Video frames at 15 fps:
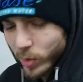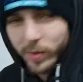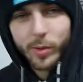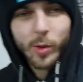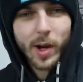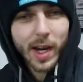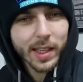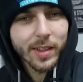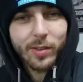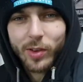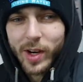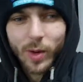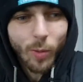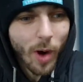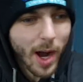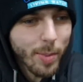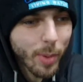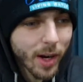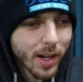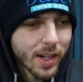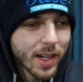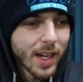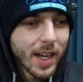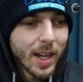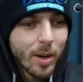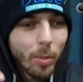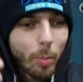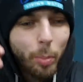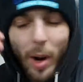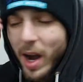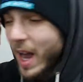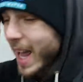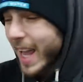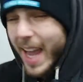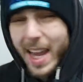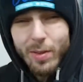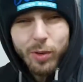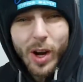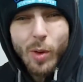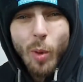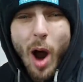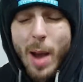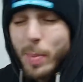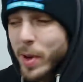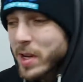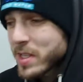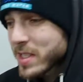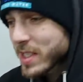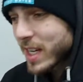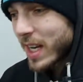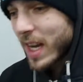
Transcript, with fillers: if you had the rear wiper. But I hate rear wipers.